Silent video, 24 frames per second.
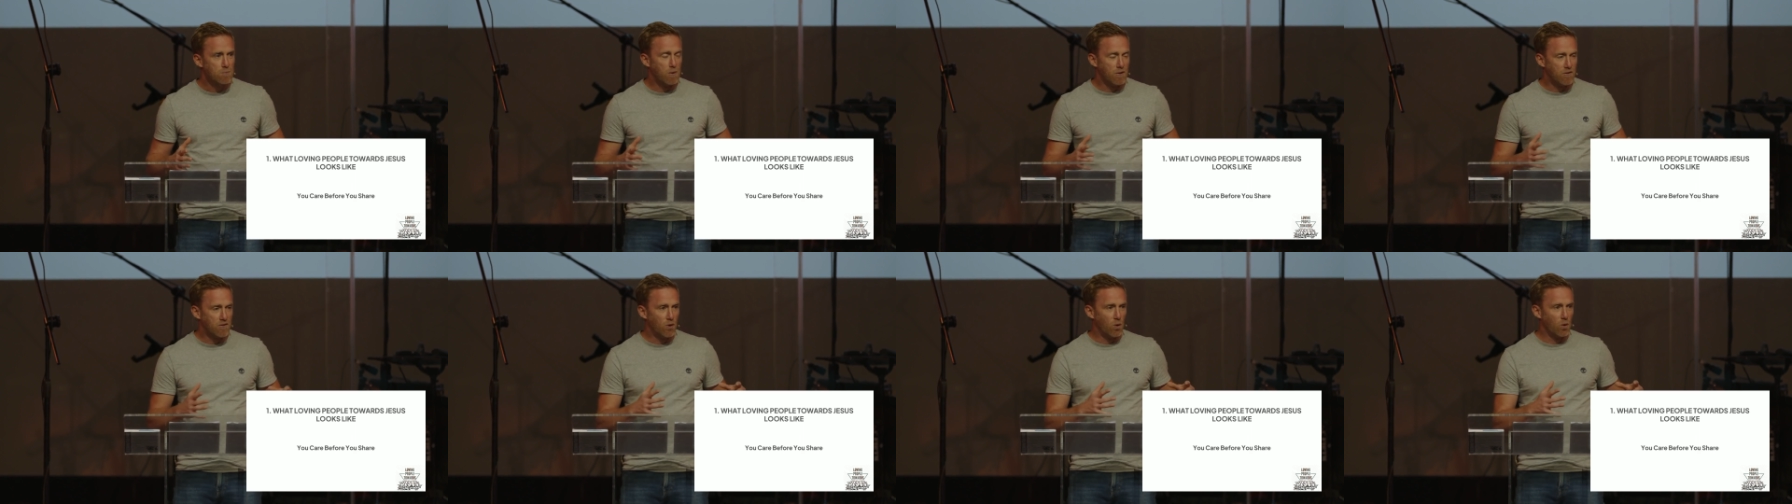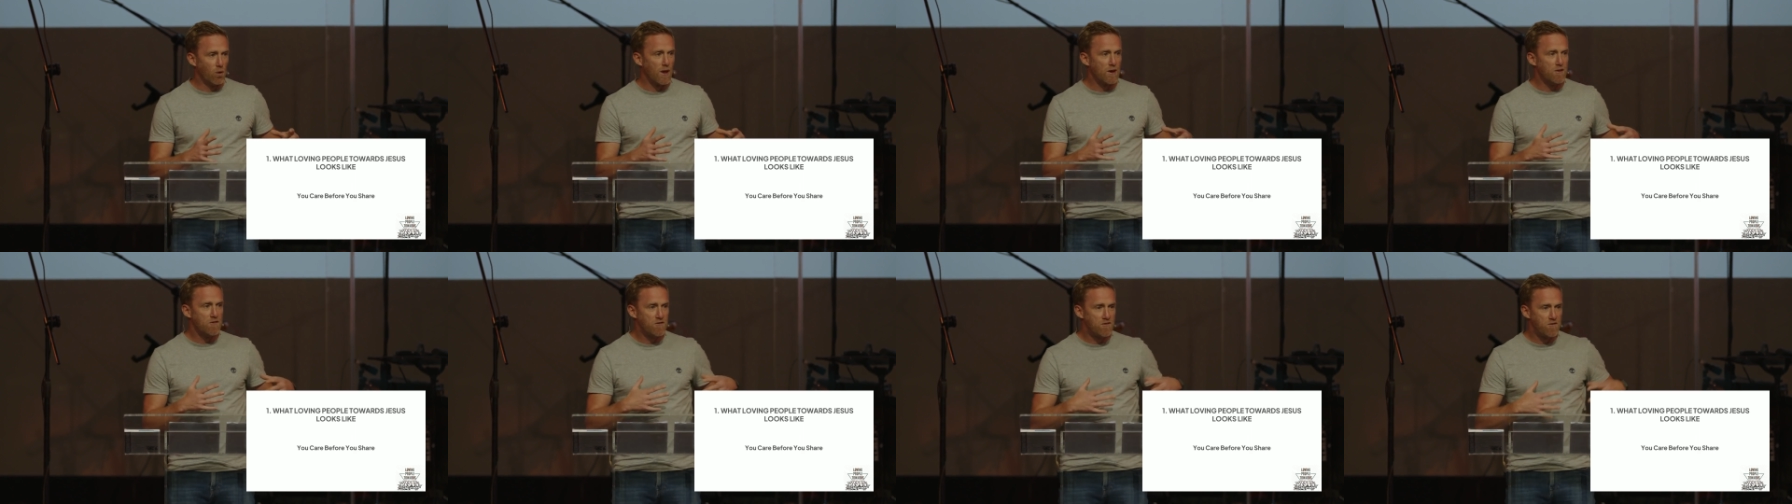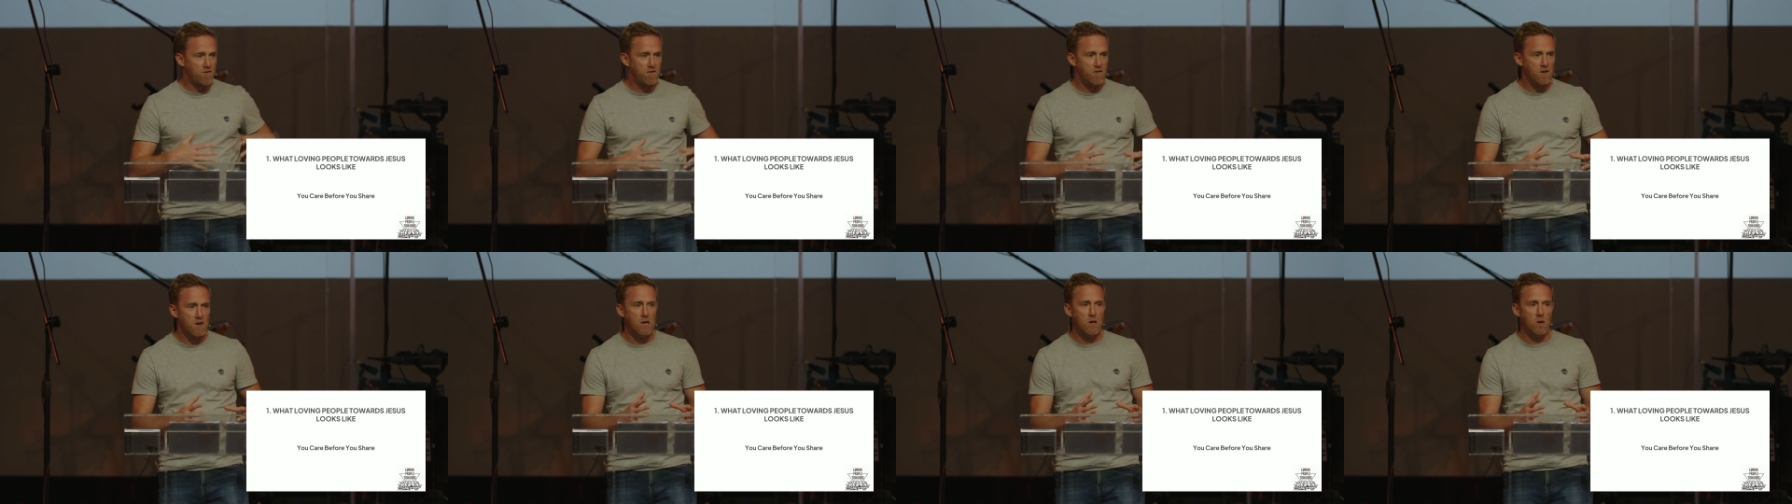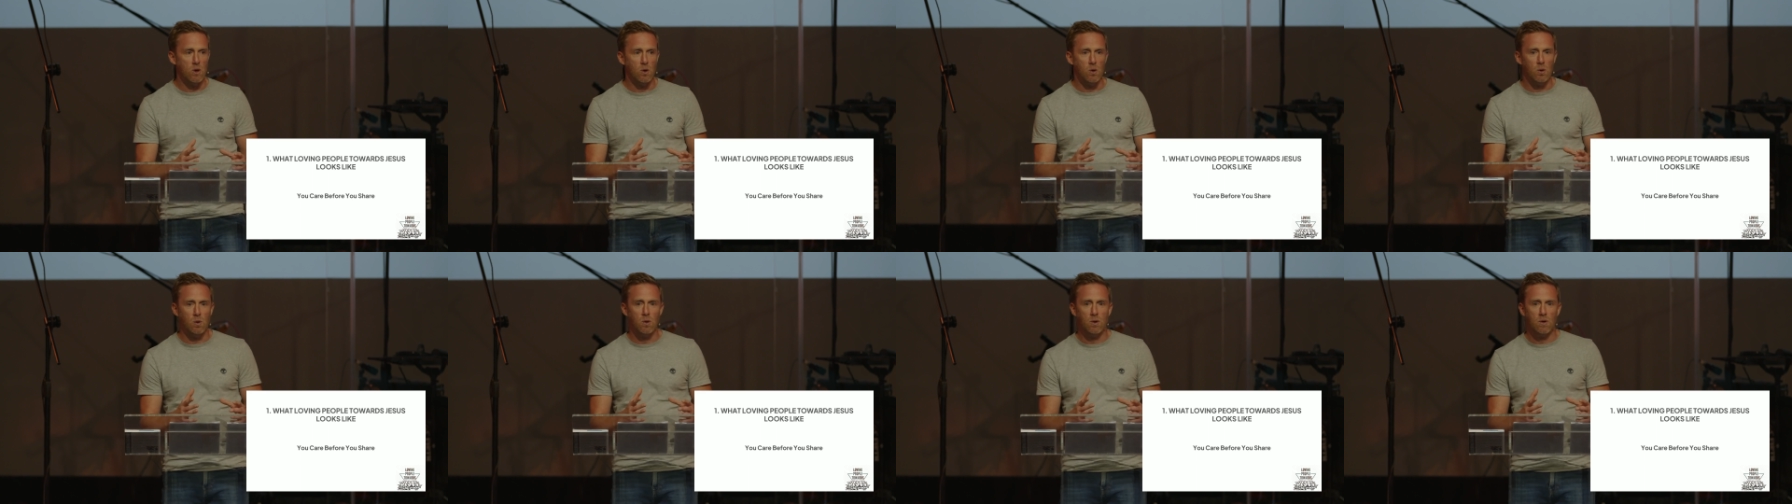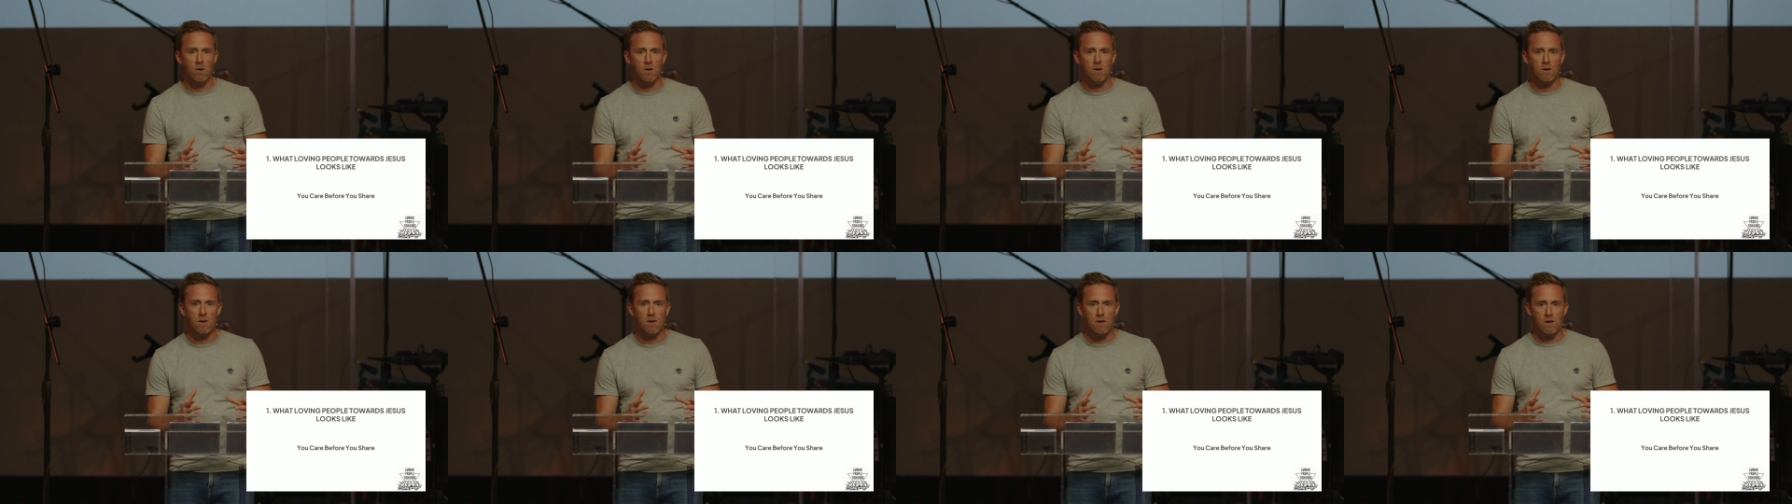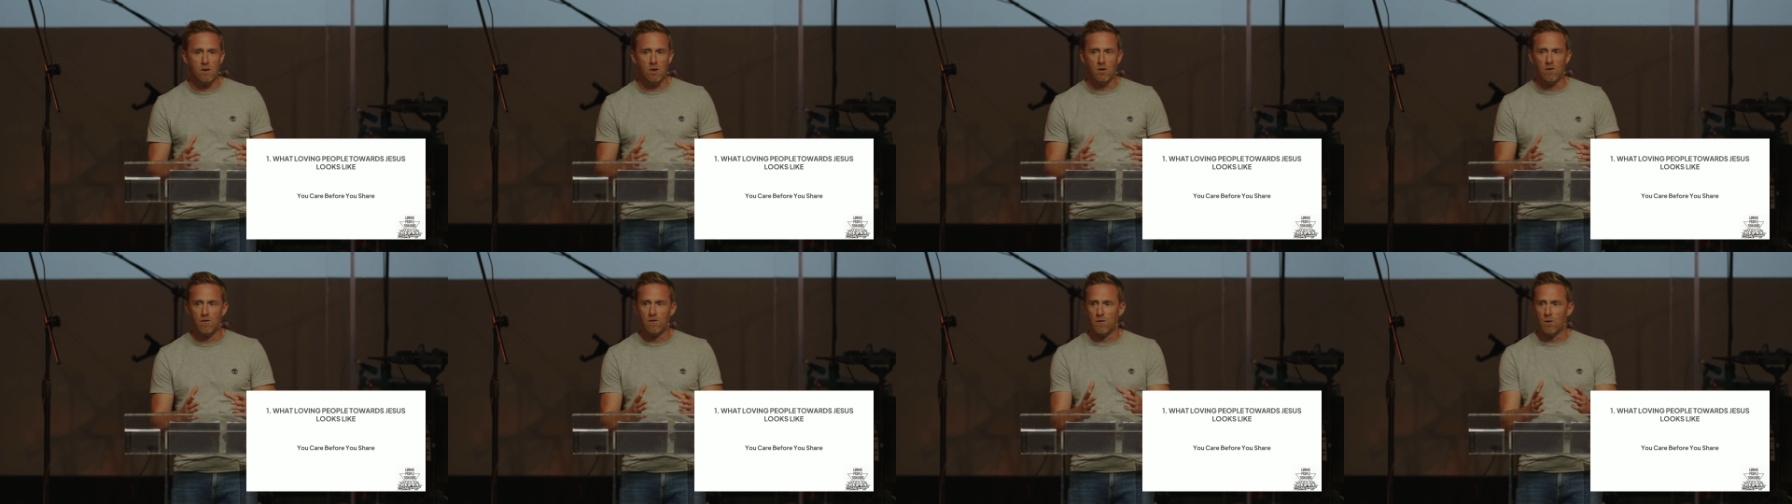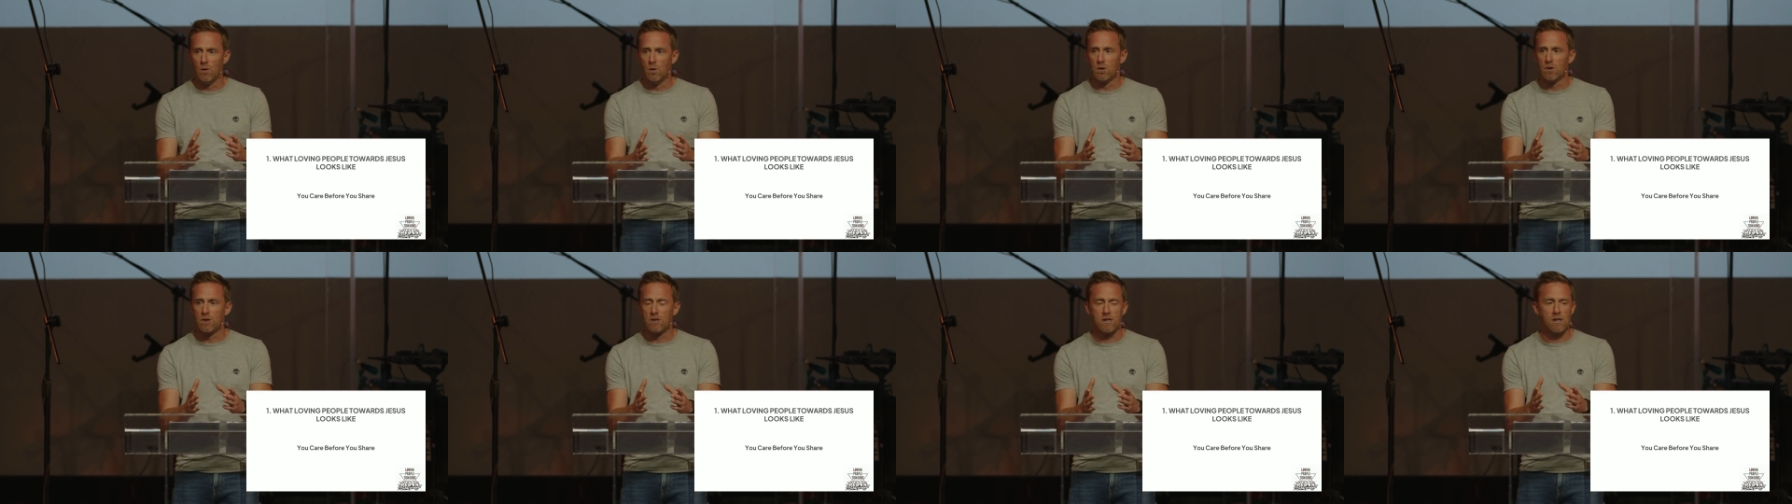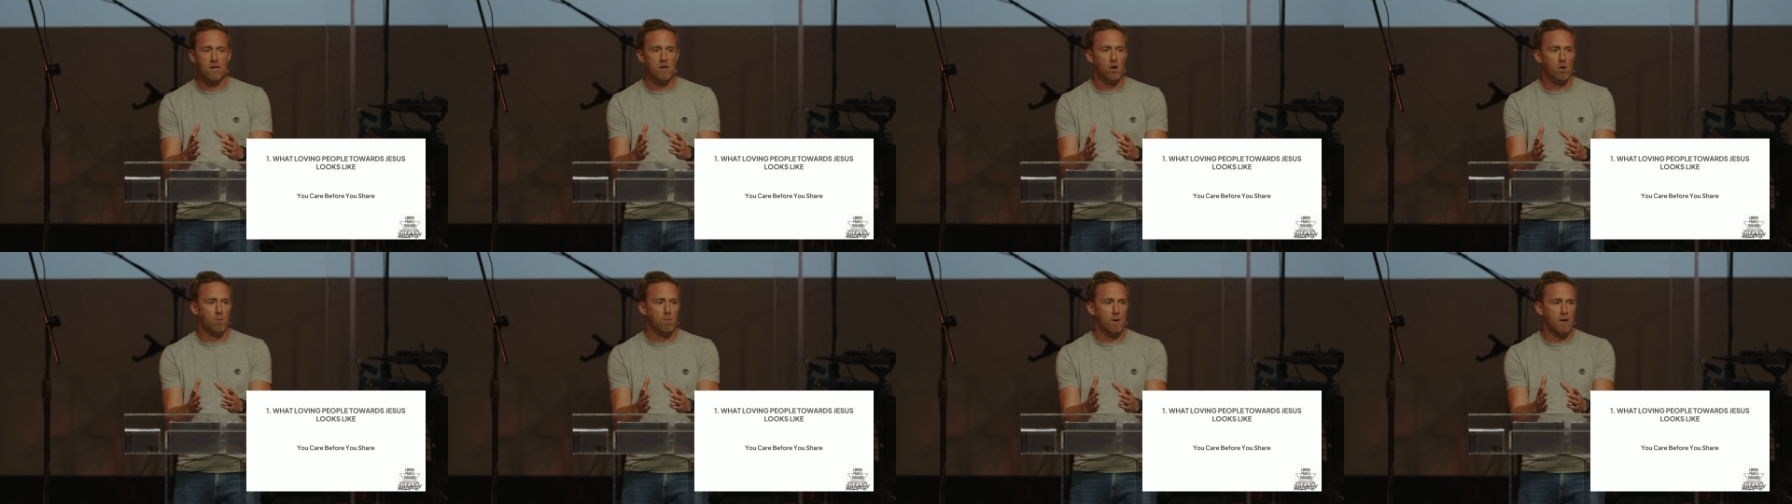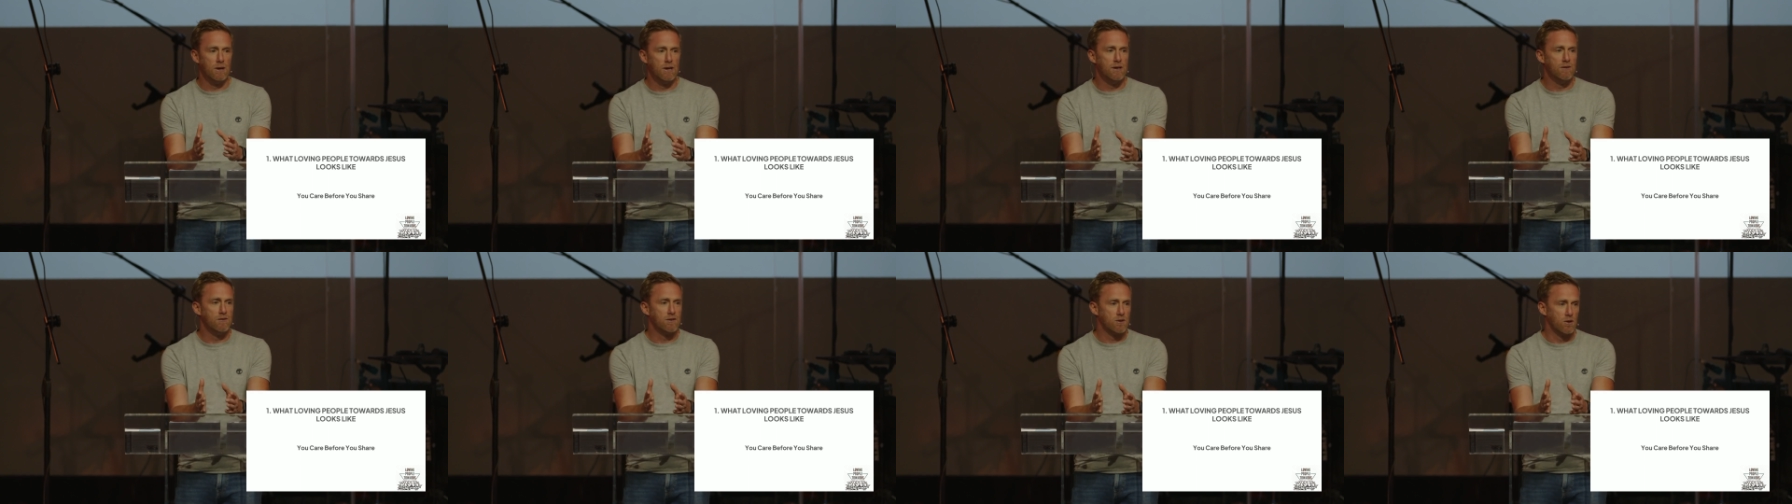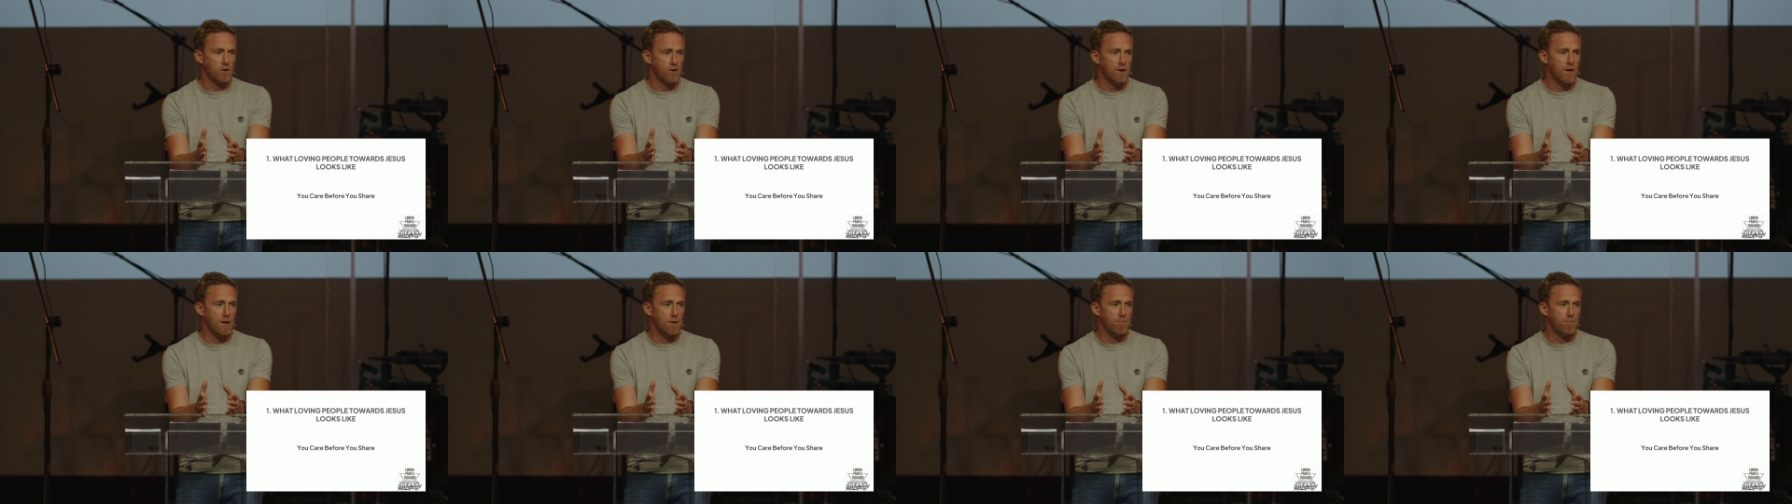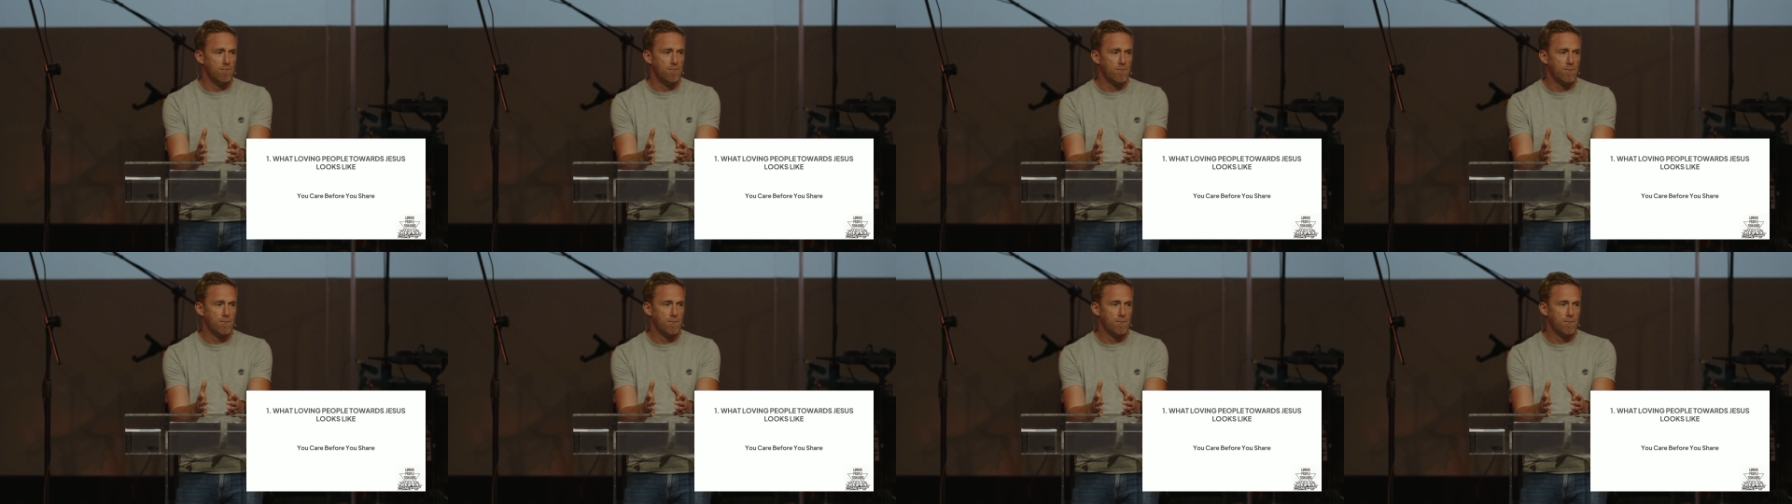before they feel you're forcing your beliefs on them.